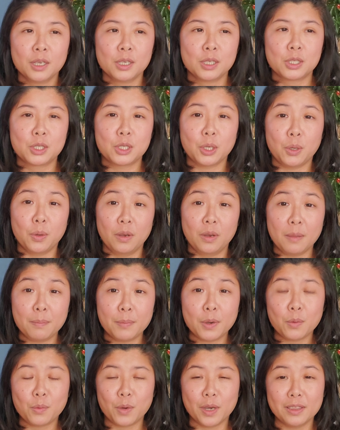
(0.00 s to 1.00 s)
So
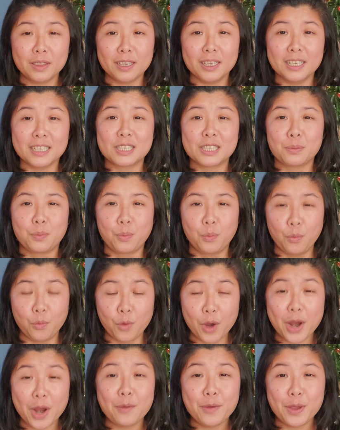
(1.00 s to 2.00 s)
number one, it's
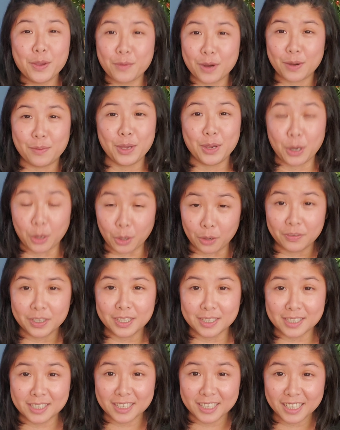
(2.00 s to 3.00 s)
very
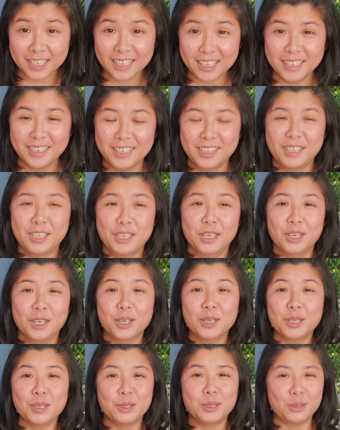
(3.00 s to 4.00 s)
obviously,
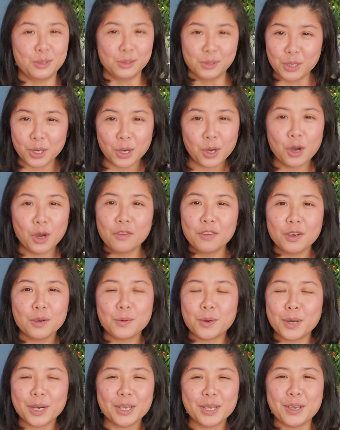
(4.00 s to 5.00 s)
do not
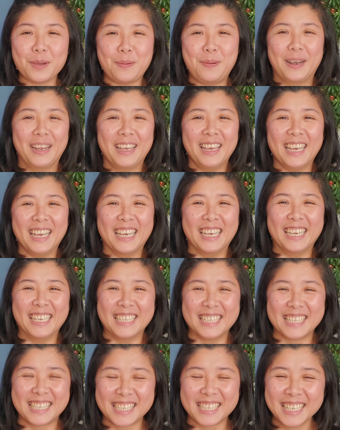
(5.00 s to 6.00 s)
overwater your
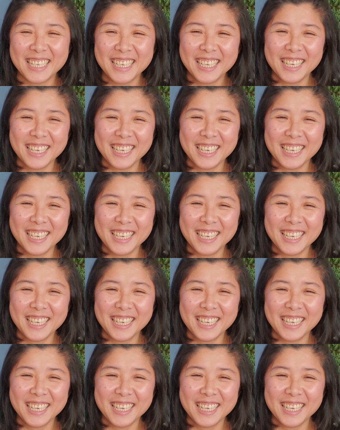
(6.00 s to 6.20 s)
plants.